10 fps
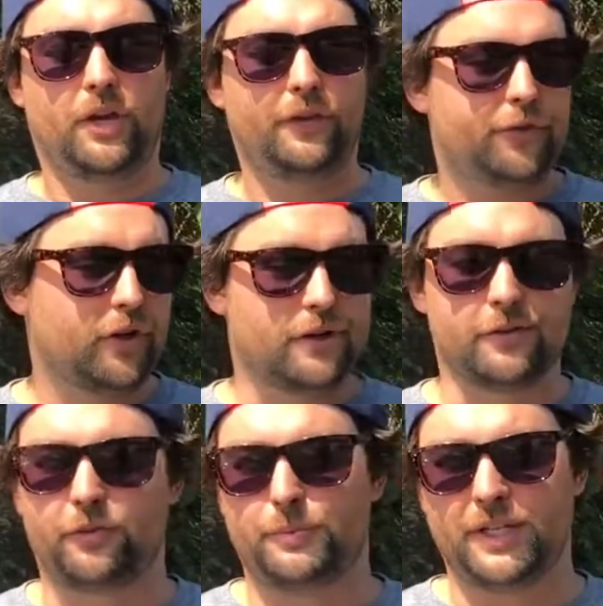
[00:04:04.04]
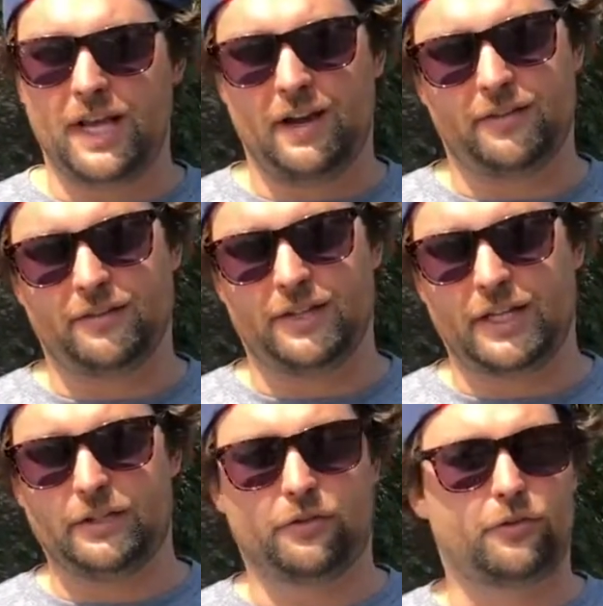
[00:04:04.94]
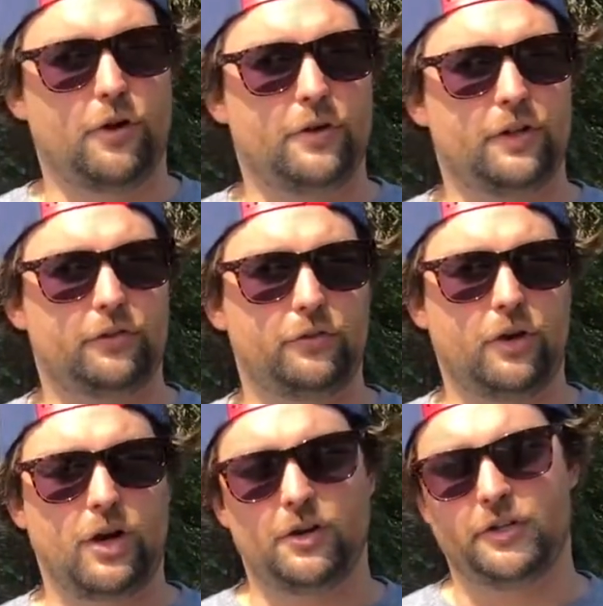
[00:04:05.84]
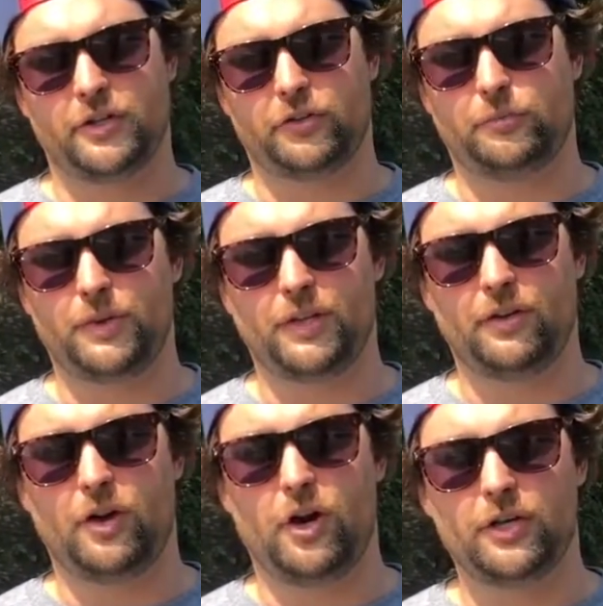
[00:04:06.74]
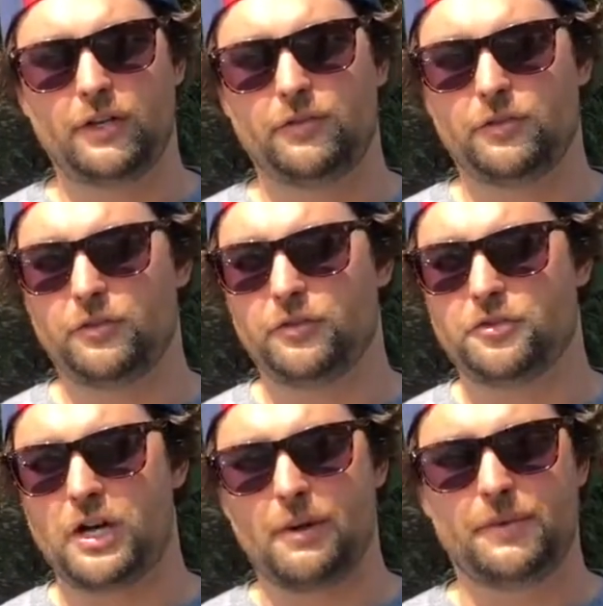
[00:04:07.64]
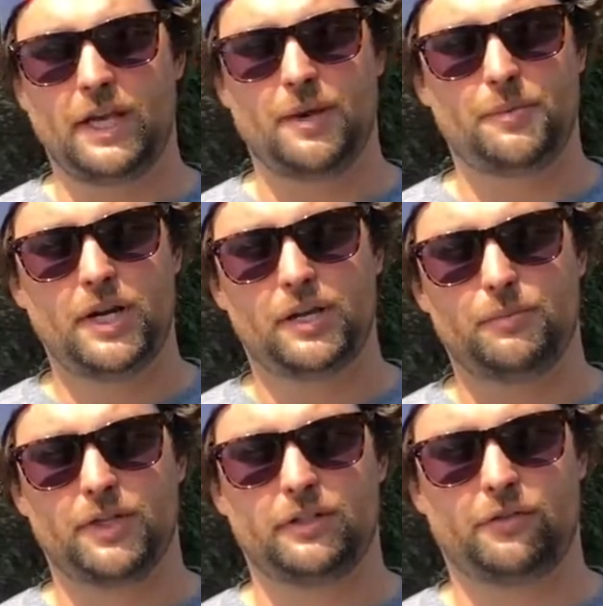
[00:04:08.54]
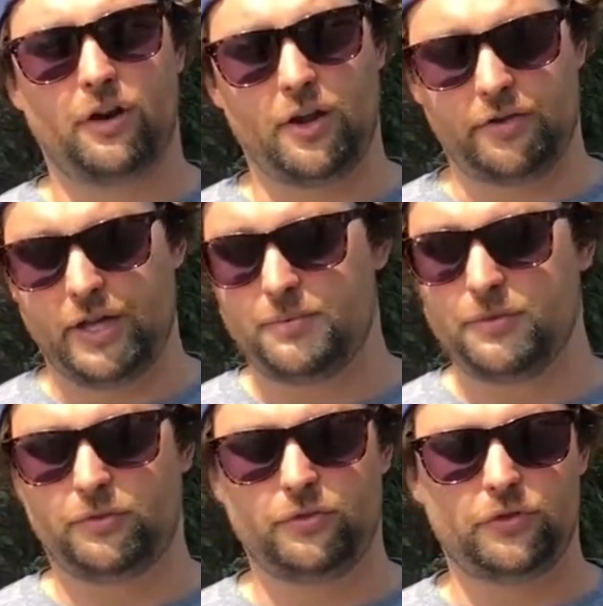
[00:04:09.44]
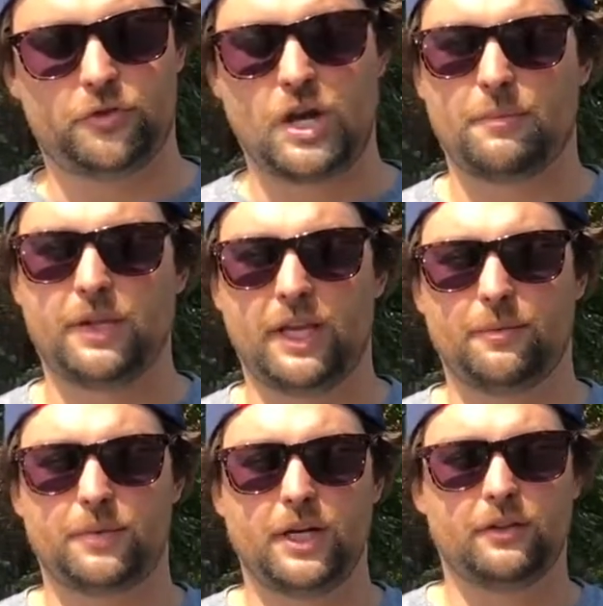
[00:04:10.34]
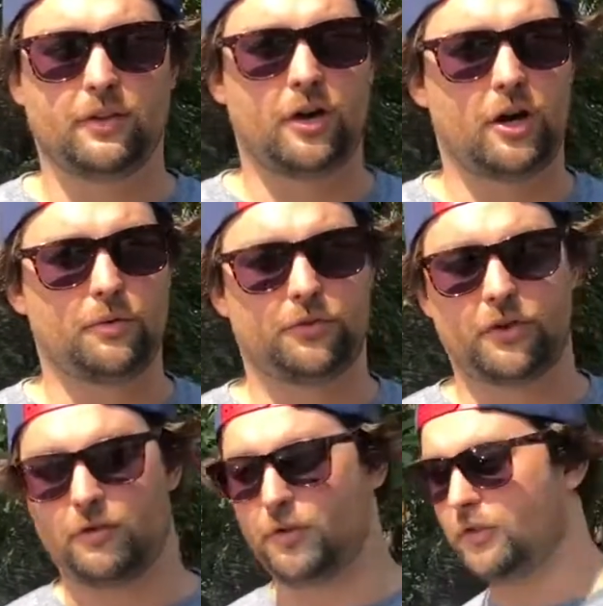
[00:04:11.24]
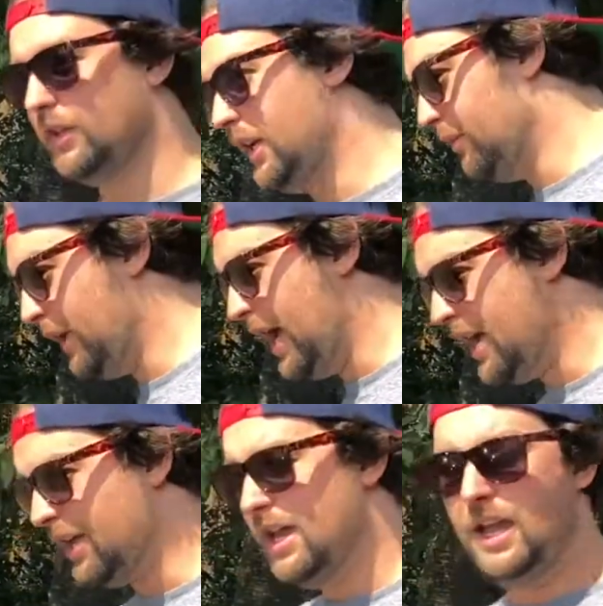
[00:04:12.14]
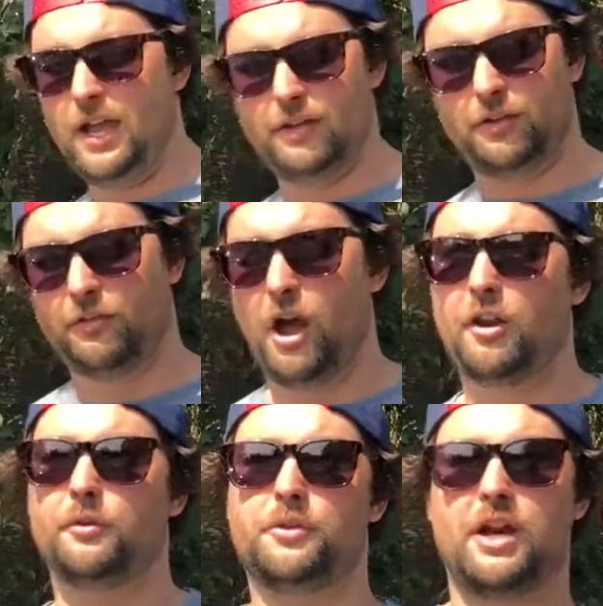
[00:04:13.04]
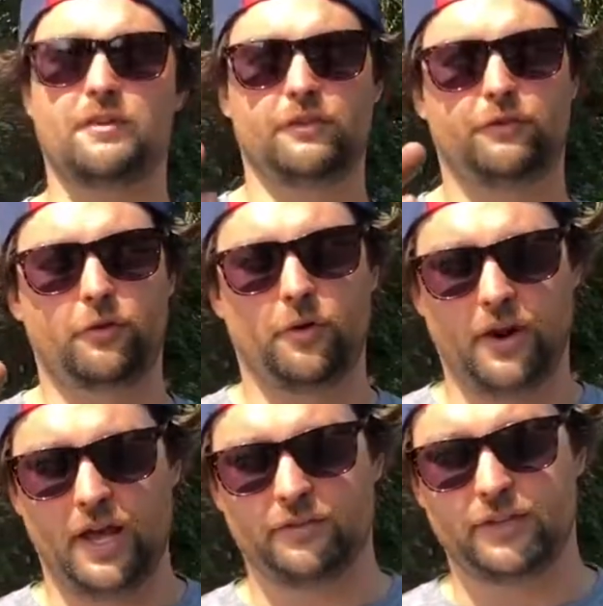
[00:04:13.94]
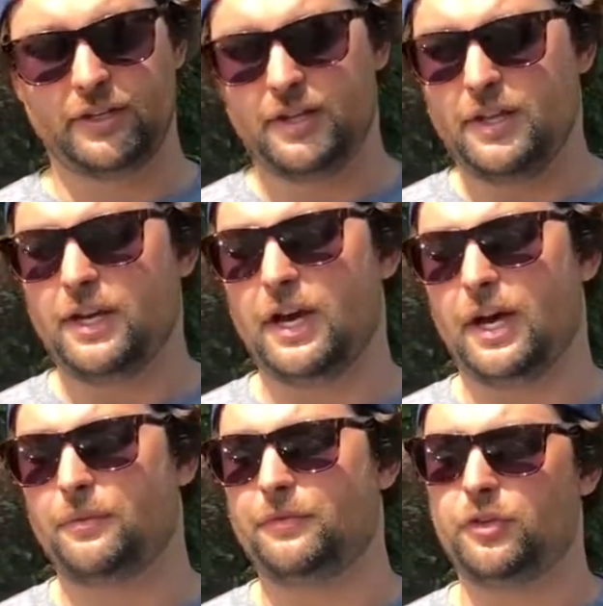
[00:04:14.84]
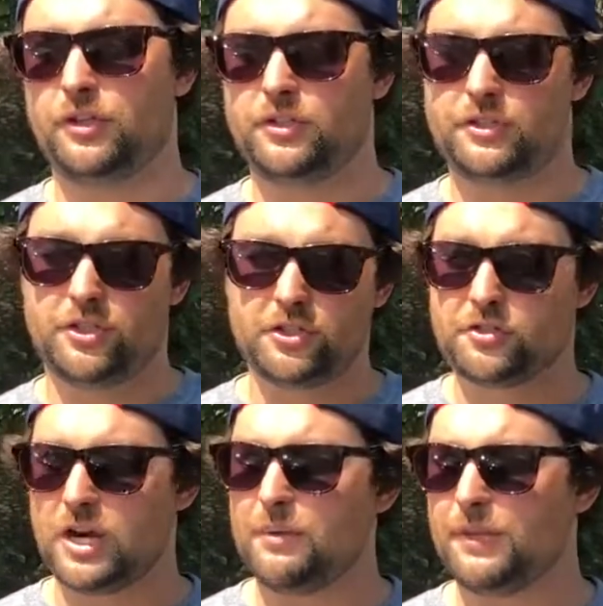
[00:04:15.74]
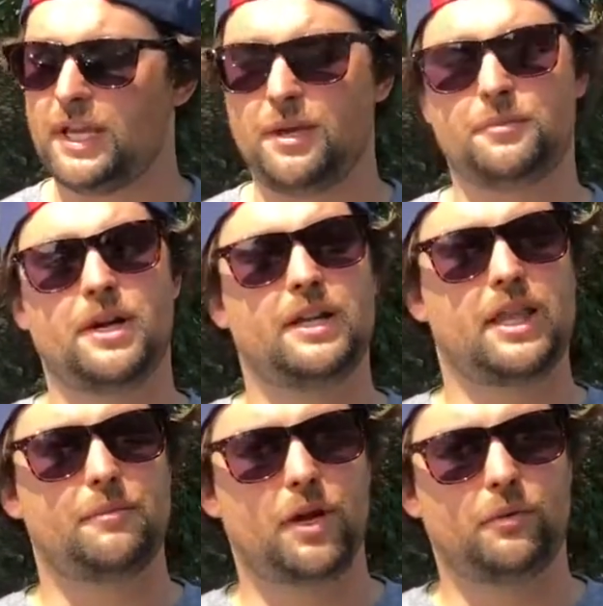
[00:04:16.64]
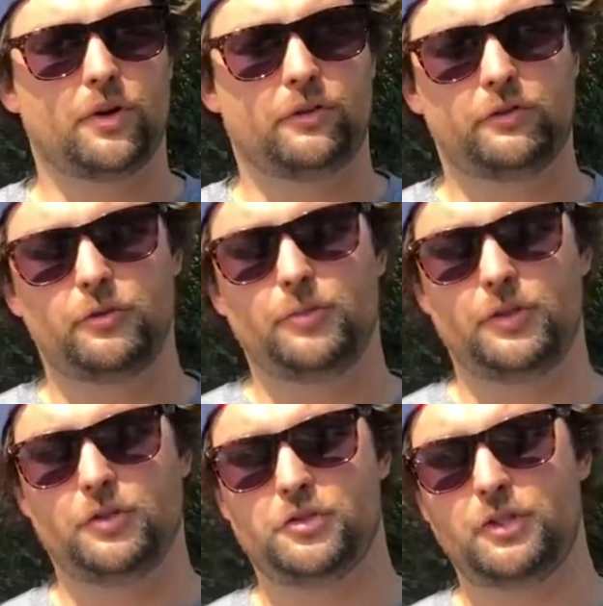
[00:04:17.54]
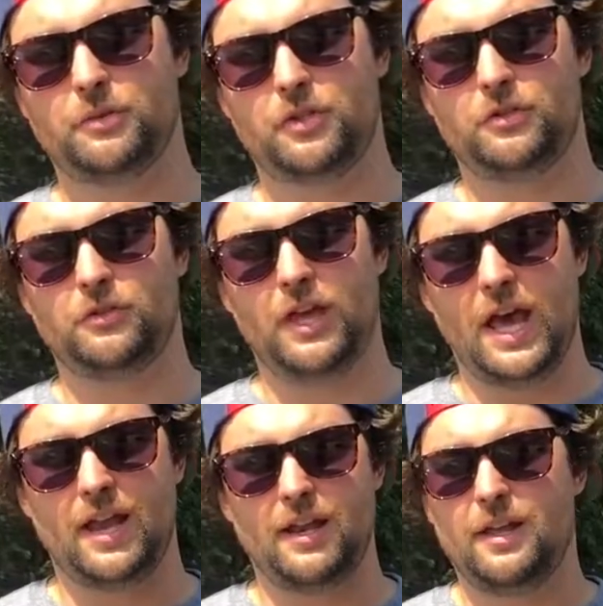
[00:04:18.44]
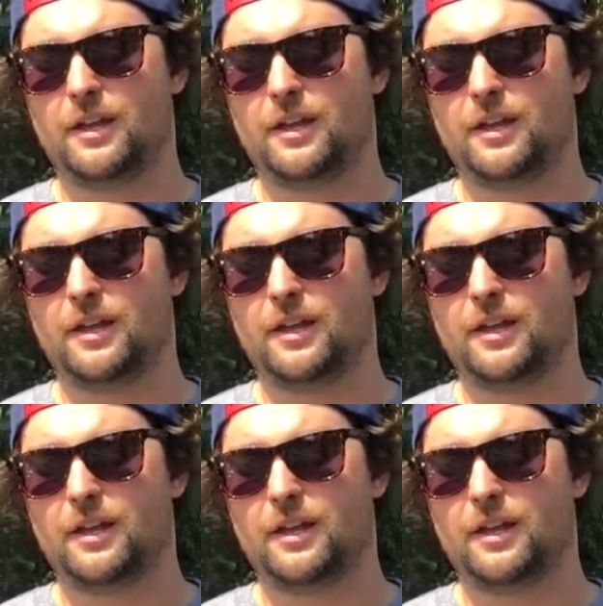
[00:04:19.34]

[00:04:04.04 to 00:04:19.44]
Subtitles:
if you're gonna spin out, like you throw it in too hard and you're gonna spin, all you have to do is drop the handbrake and pick the throttle up. As soon as you drop the handbrake, the car will start rotating back and the throttle will drive you forward out of it. If you can just drop the handbrake, that might work too, but usually when you do that,